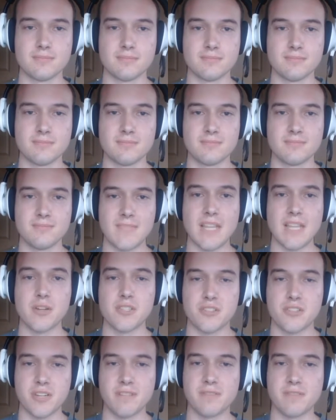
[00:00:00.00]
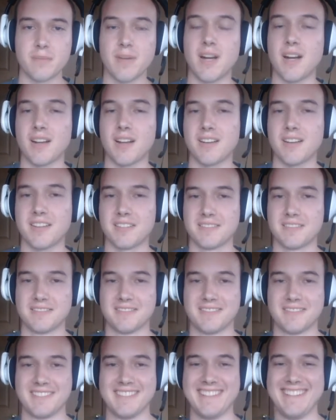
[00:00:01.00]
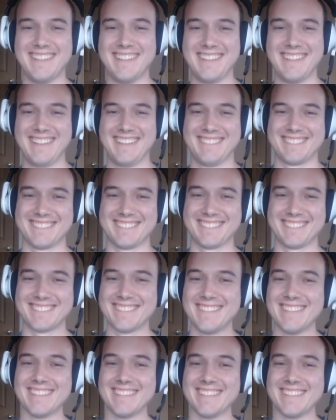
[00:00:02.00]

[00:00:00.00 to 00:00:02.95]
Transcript: Can you? That was straight it? from Hawk. Wow.